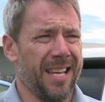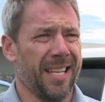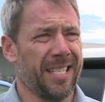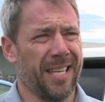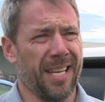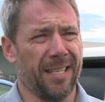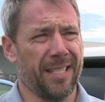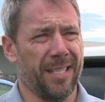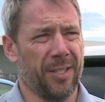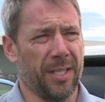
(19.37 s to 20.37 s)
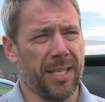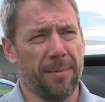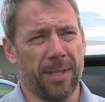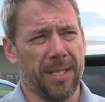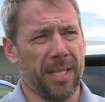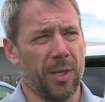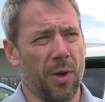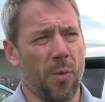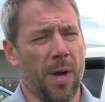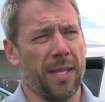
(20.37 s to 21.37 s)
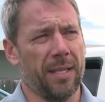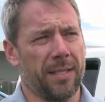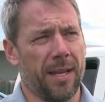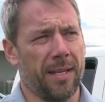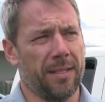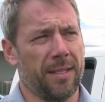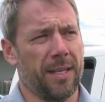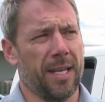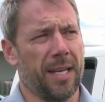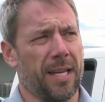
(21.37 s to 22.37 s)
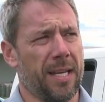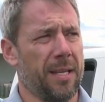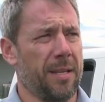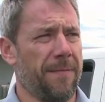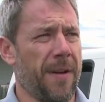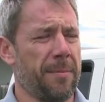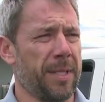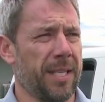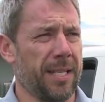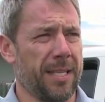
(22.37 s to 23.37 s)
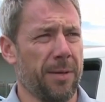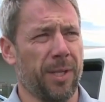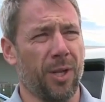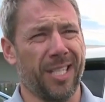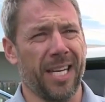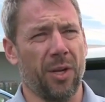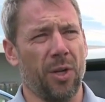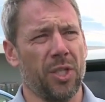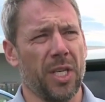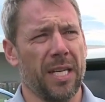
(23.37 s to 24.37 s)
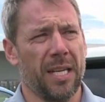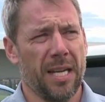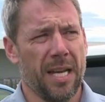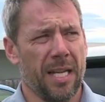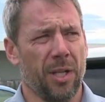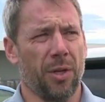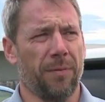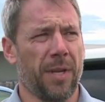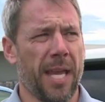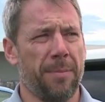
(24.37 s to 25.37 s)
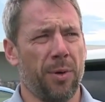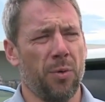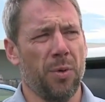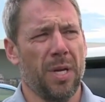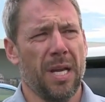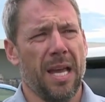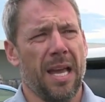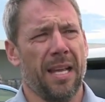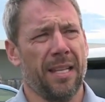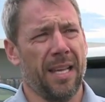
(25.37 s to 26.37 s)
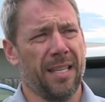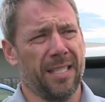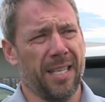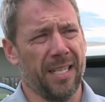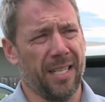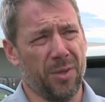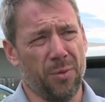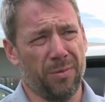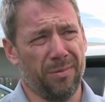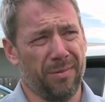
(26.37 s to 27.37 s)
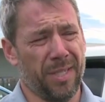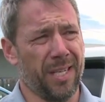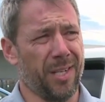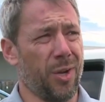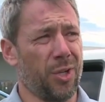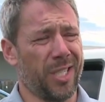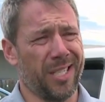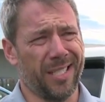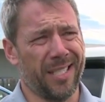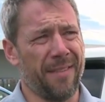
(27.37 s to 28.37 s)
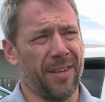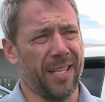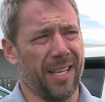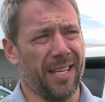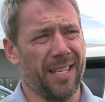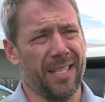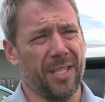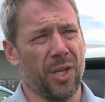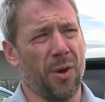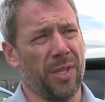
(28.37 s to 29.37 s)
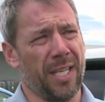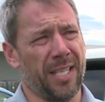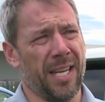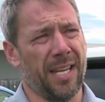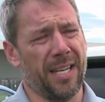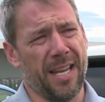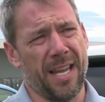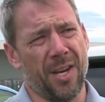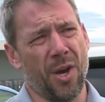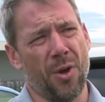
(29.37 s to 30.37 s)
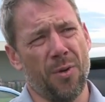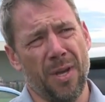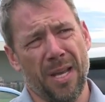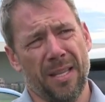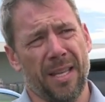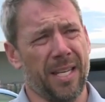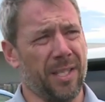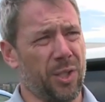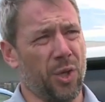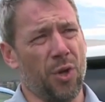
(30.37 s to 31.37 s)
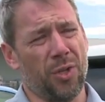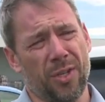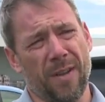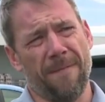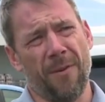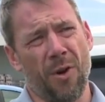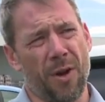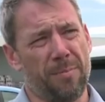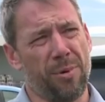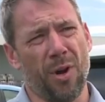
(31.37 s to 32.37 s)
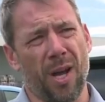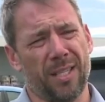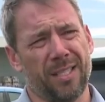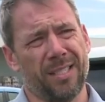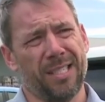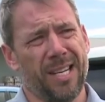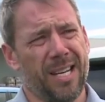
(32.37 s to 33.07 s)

the internet has just come such a long way these days, and farmers, they deal with a lot of technology, a lot of capital, and are technologically savvy, and to go on the internet and know they can search and find products